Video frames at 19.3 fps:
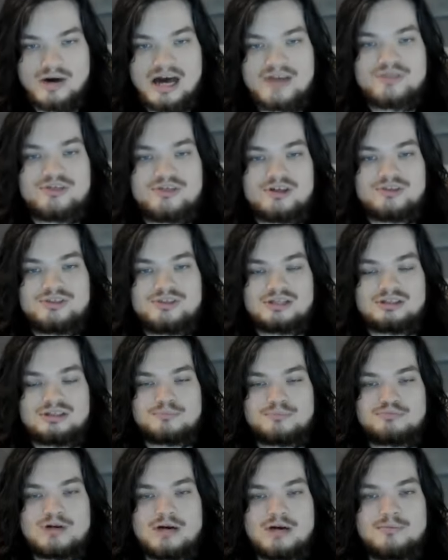I think that they're
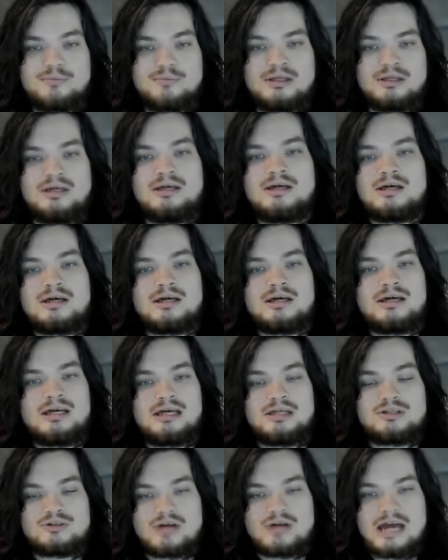probably
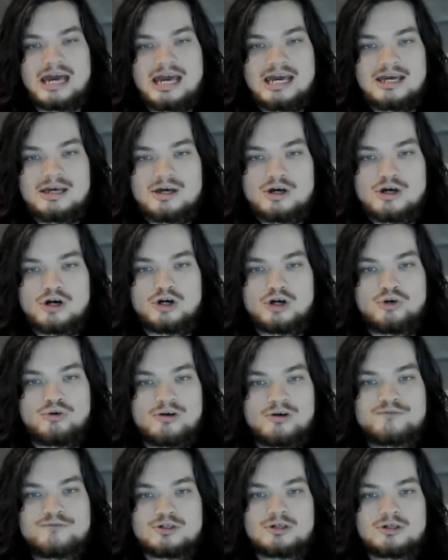either A, a
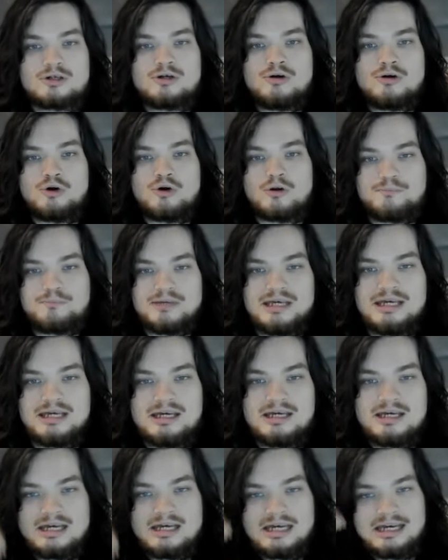grifter, or B,